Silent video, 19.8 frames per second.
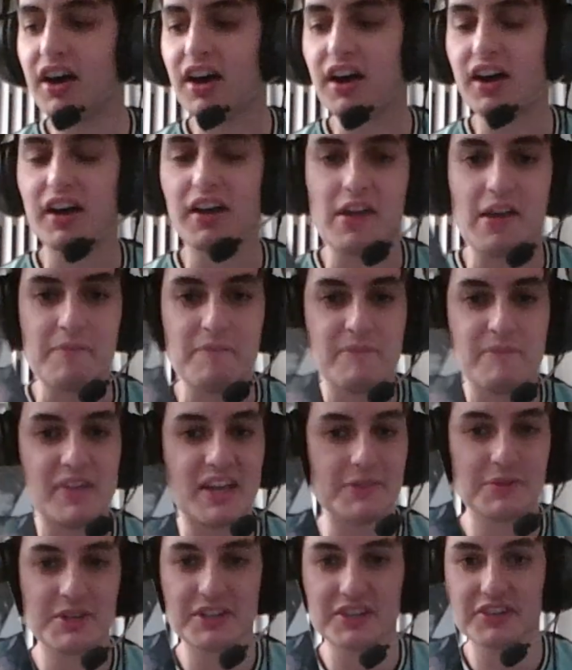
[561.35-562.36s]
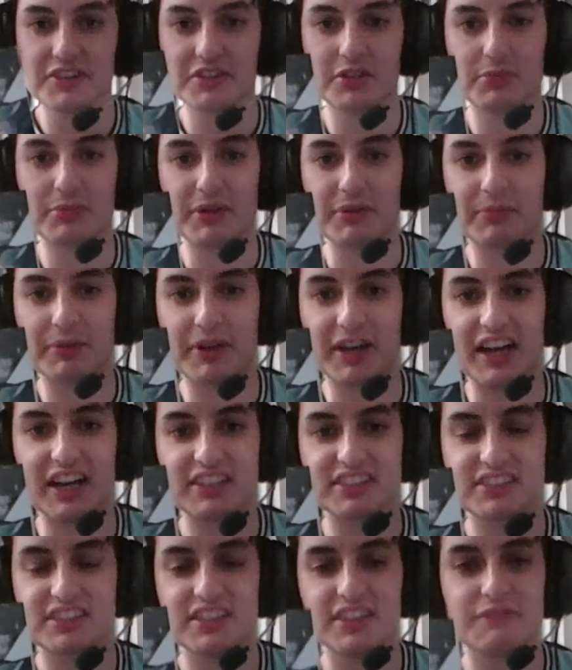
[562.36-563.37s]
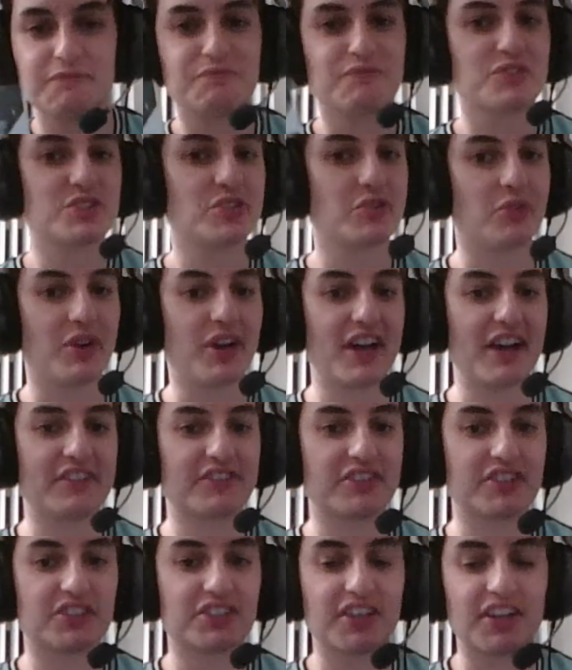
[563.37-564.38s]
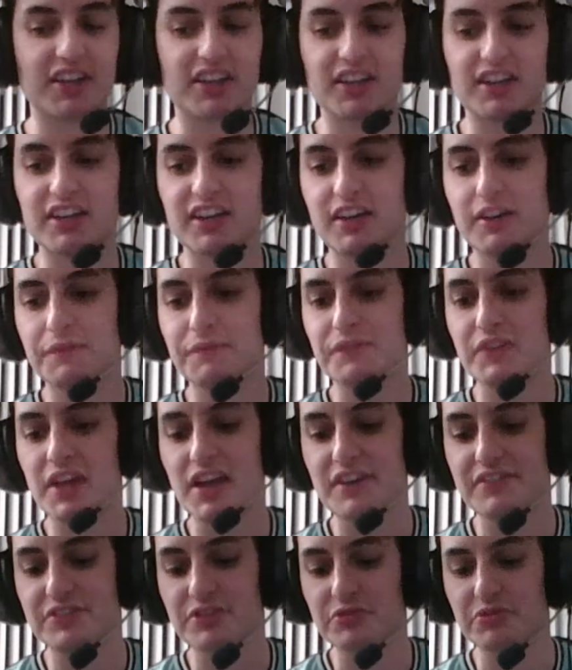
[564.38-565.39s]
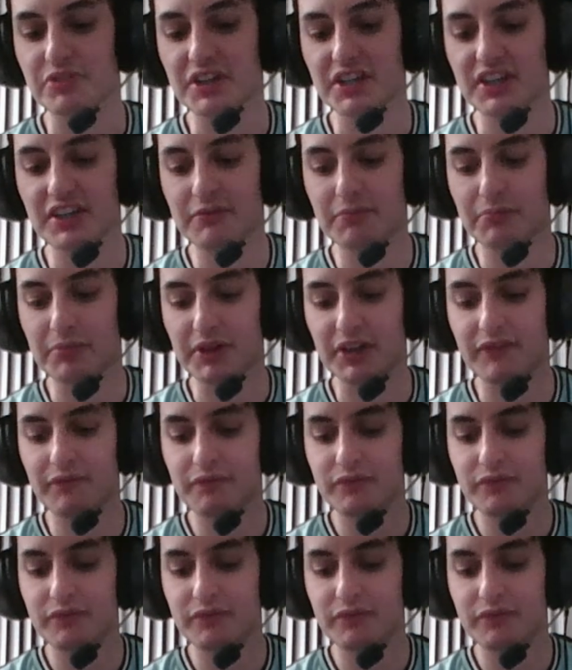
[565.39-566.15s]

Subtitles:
It may be a little bit past it, so we'll have to check it out, have to read it. But